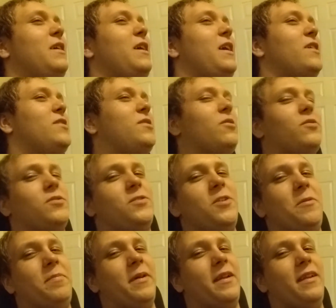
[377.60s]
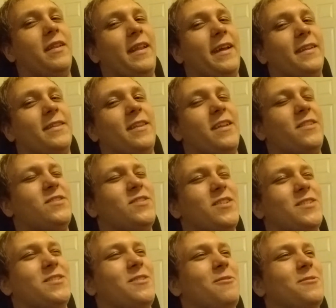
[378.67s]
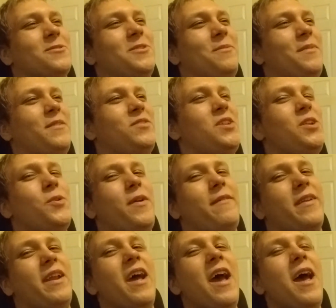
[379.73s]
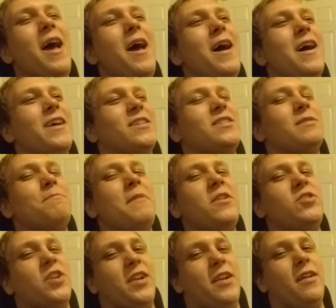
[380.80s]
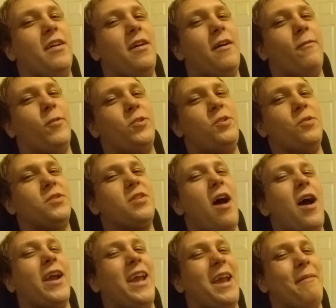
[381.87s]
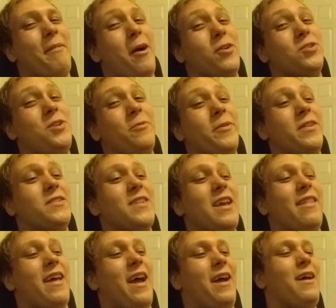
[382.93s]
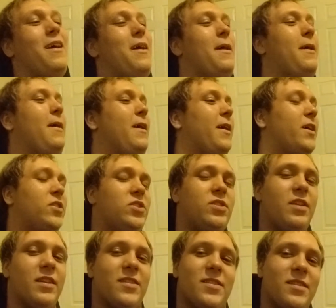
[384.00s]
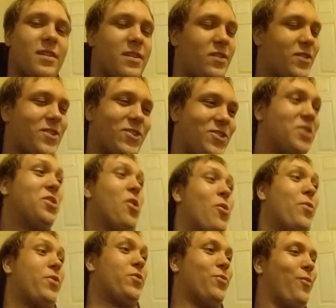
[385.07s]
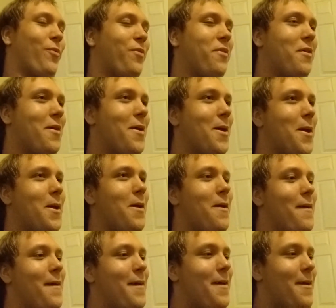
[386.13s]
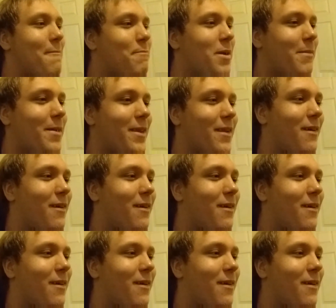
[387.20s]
it's so stupid. Like, it's just so stupid. If she knew even a smidgen of what she was talking about, she wouldn't say that. Because she'd know the truth. But, I mean,